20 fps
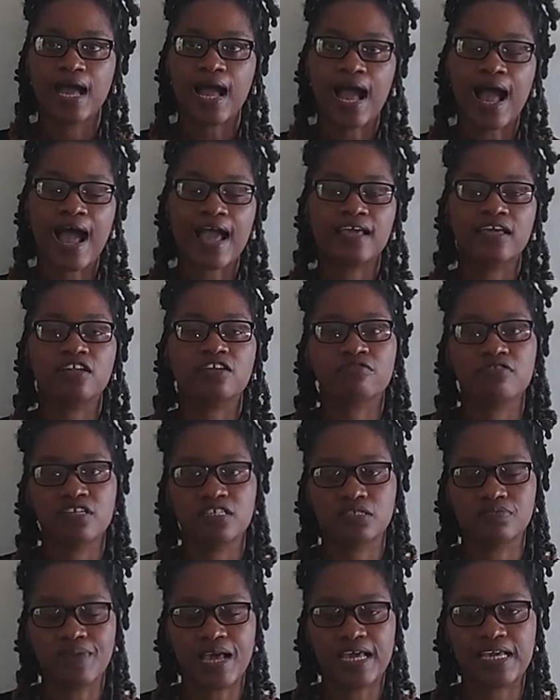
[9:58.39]
I
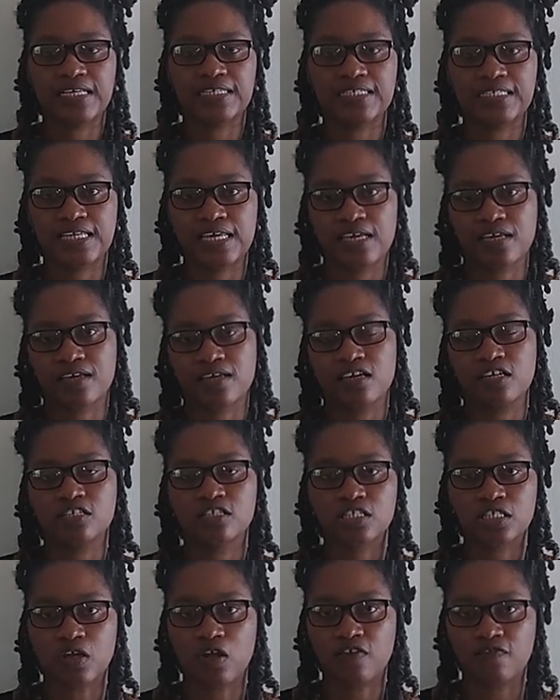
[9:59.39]
increased my intake in
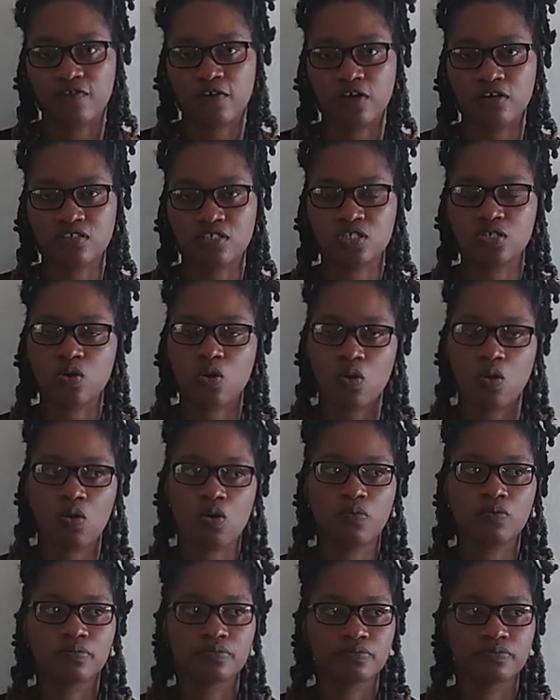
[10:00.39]
sulfur. So